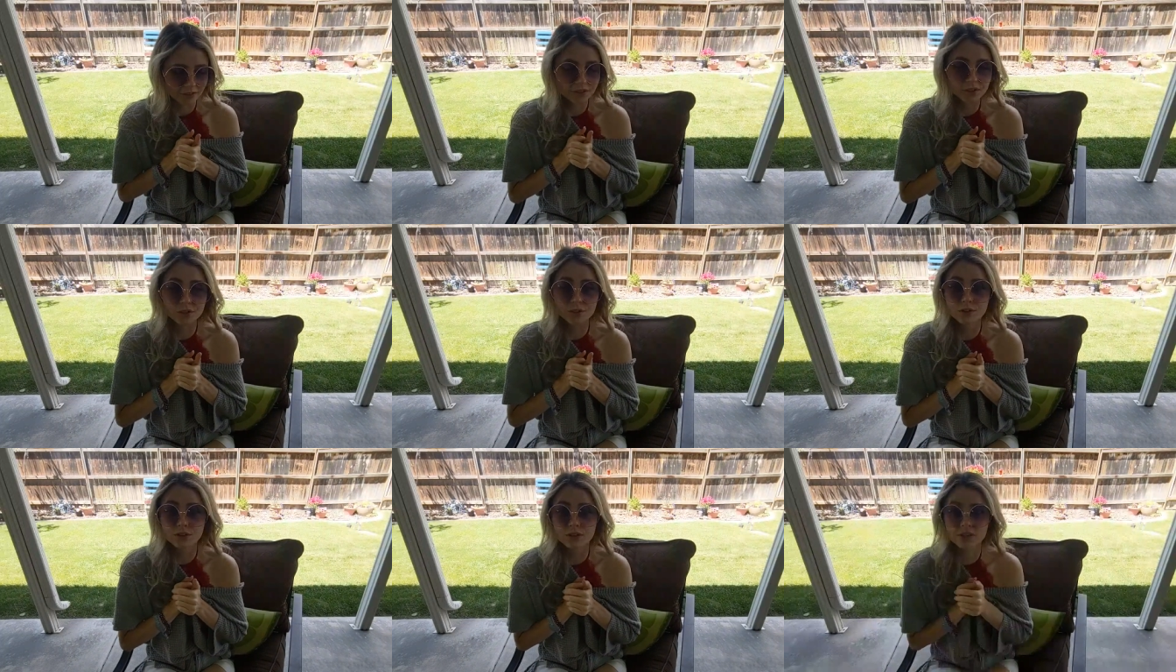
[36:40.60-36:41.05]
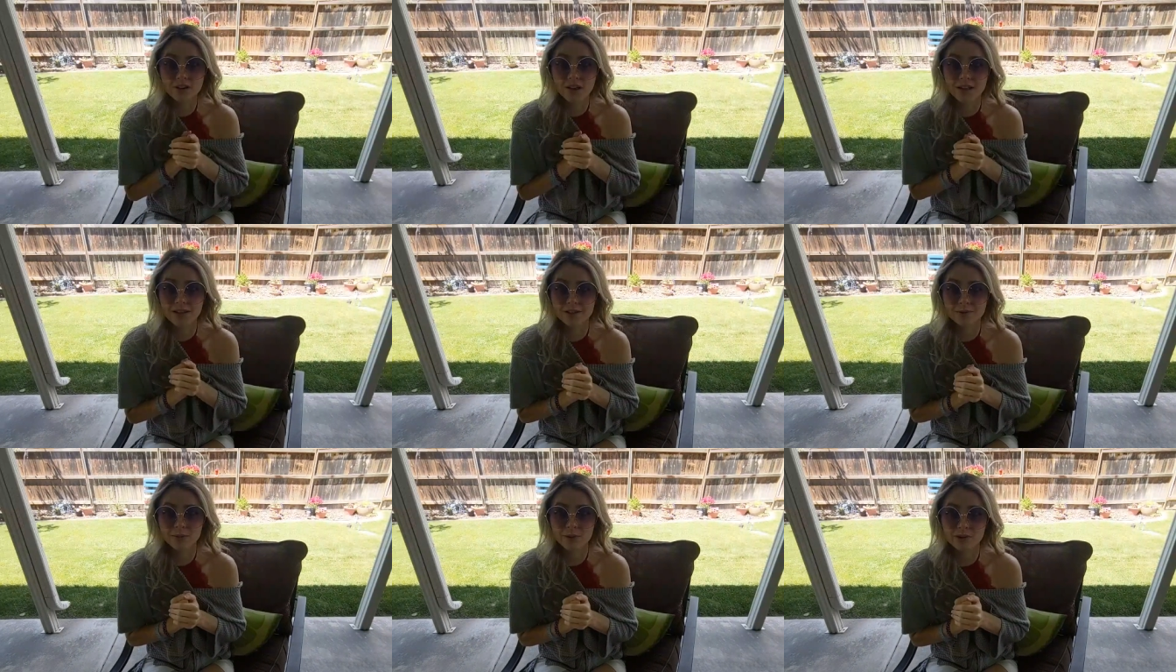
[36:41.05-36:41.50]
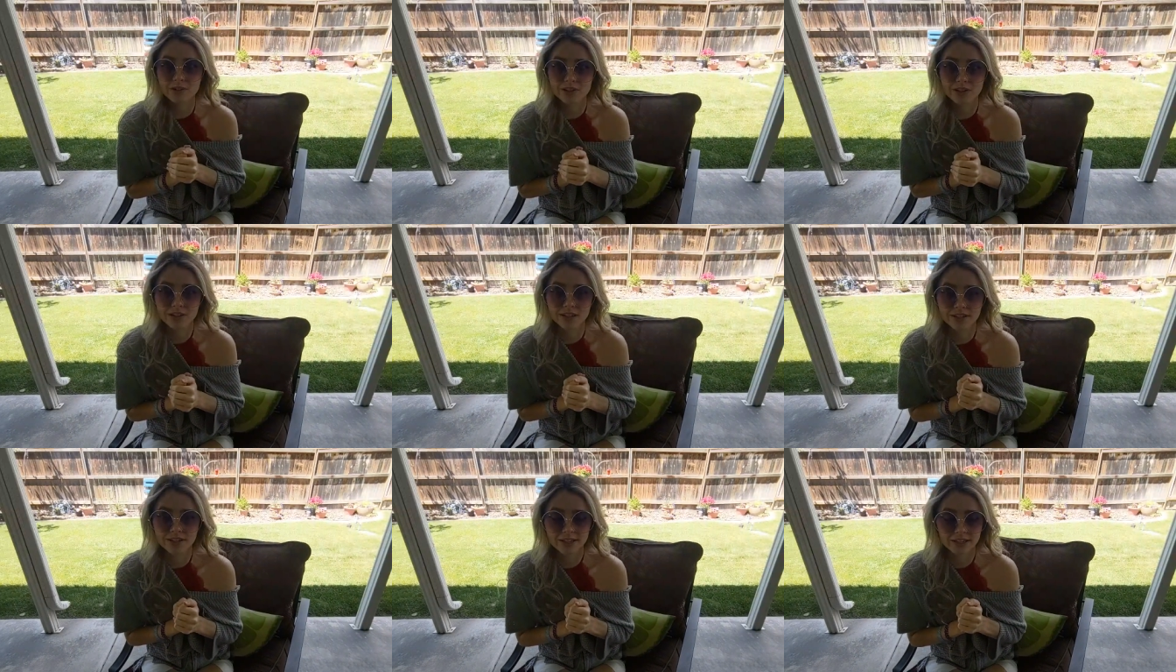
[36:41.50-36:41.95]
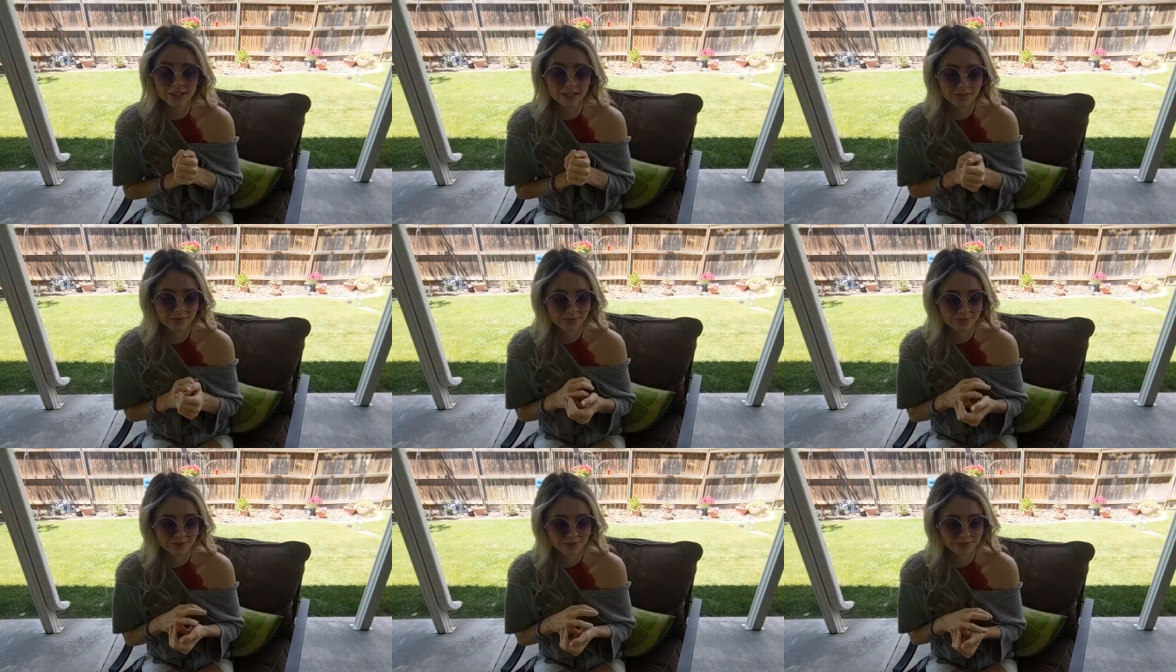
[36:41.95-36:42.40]
I wonder who the tallest person is
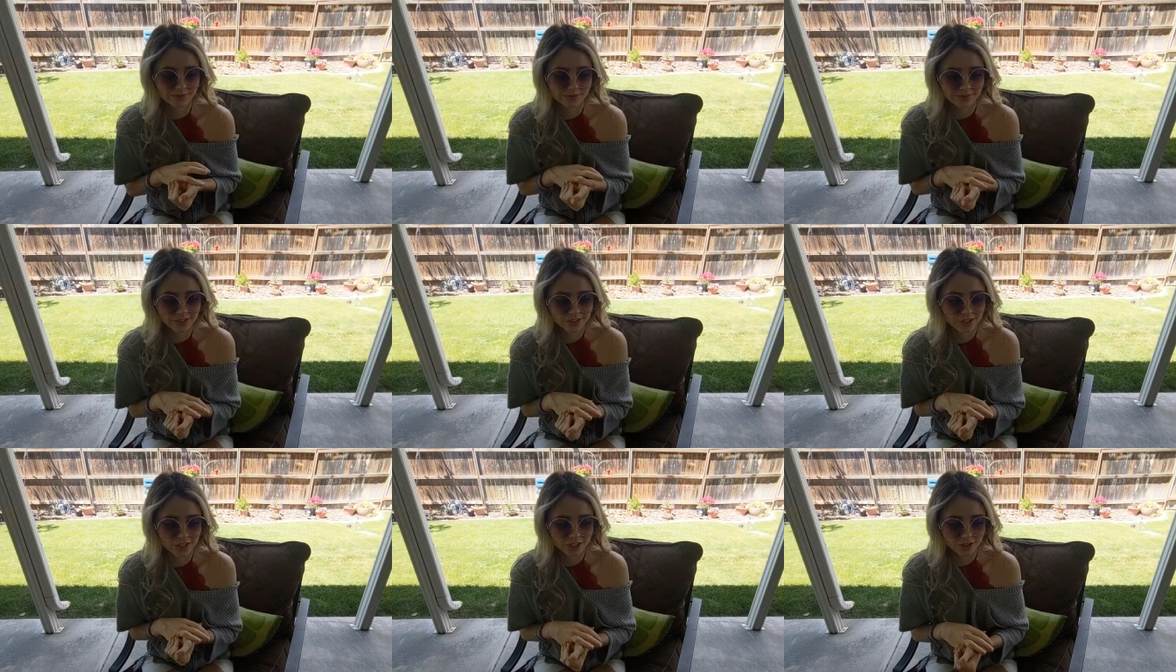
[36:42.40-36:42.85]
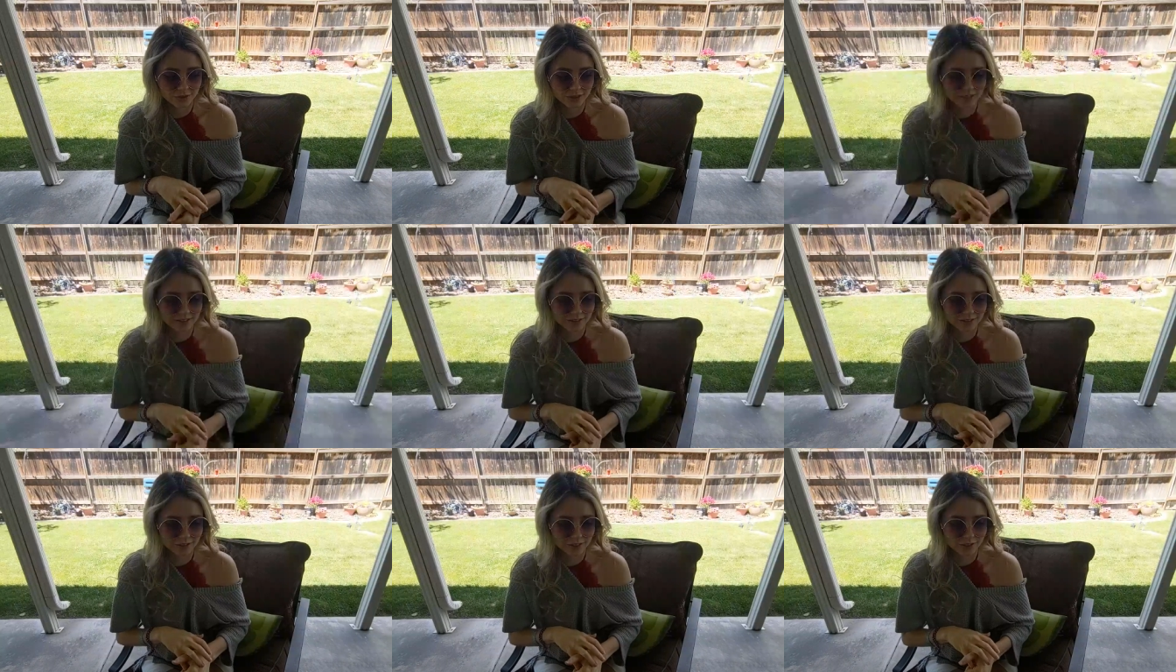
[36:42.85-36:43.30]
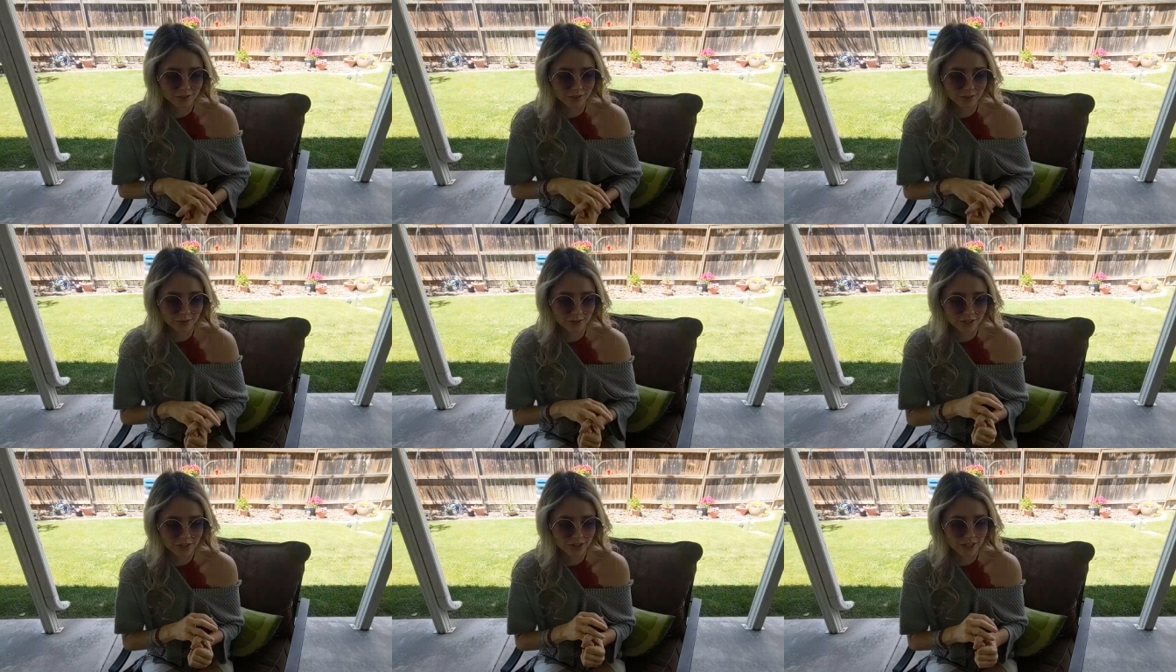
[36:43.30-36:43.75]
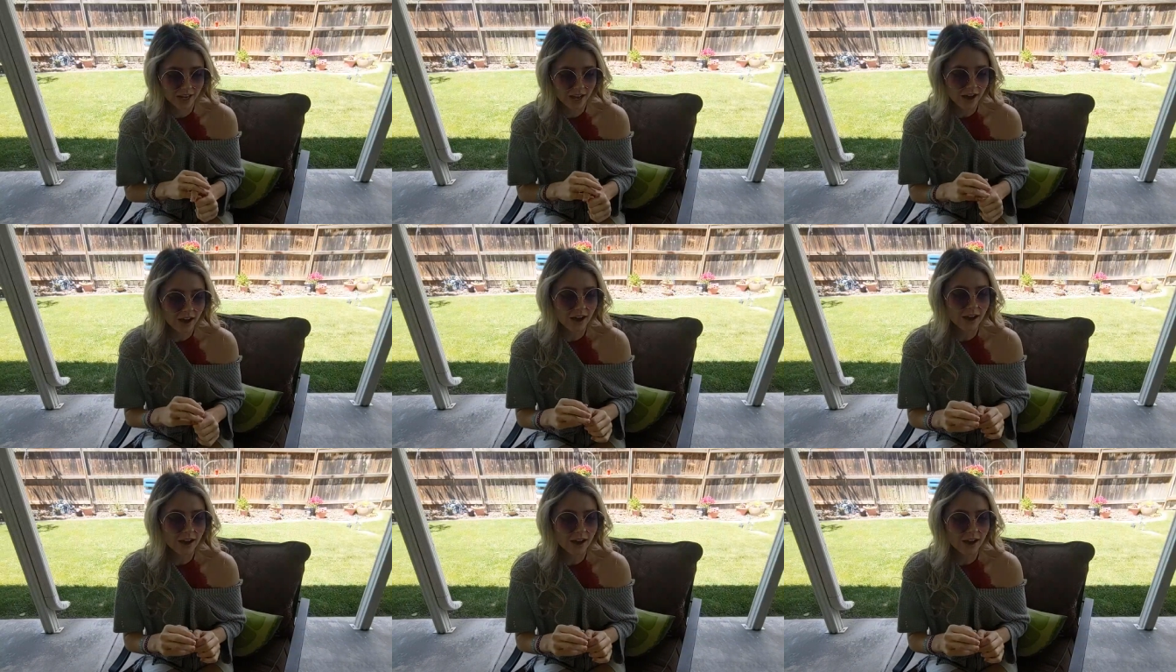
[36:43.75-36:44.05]
here. genuine, genuine question.